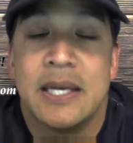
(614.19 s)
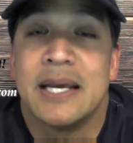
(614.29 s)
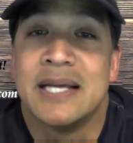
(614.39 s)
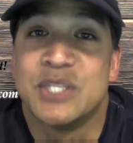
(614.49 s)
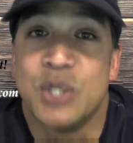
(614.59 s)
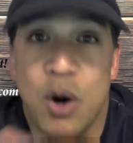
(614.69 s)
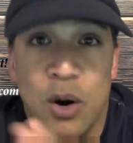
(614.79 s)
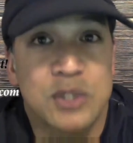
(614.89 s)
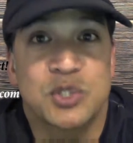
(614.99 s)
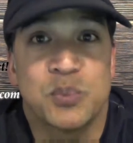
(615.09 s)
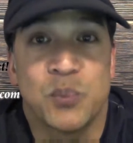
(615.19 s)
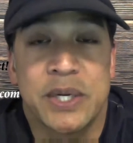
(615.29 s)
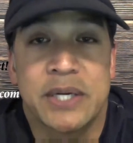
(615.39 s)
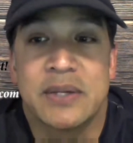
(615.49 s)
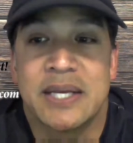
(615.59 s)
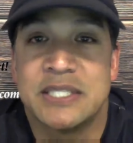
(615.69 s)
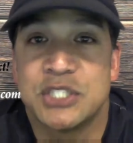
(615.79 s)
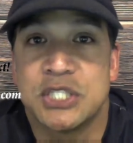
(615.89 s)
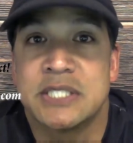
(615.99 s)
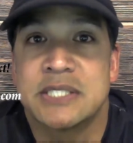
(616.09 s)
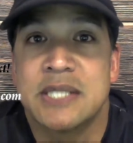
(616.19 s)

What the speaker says: It's an awesome reel. It's just